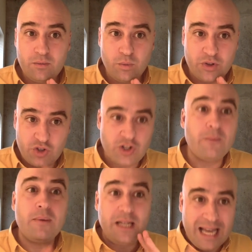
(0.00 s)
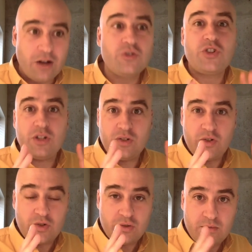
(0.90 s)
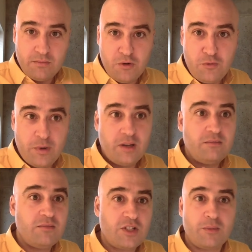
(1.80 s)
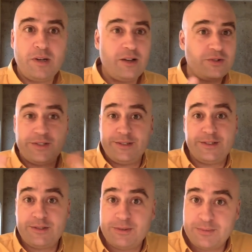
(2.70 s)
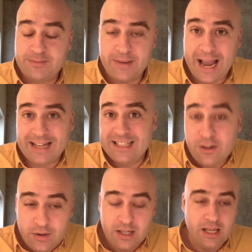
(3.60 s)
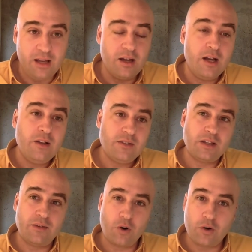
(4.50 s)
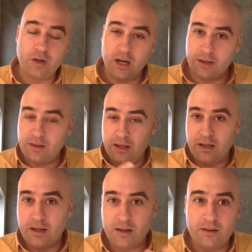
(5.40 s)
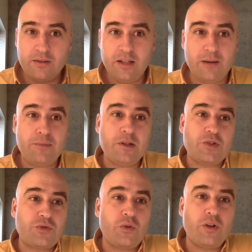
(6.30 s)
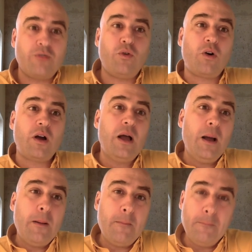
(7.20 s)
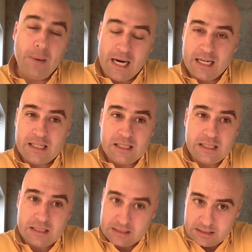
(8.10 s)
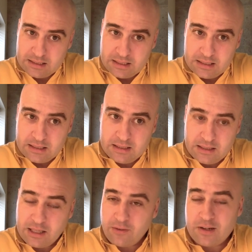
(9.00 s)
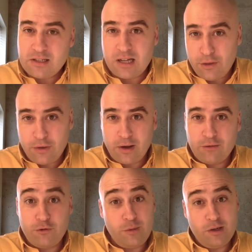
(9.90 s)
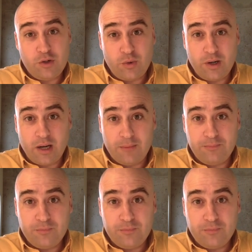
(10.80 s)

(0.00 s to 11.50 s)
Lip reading: with somebody else's movement, somebody else's activity that they've already got the impetus rolling for. But there is nothing for me to join up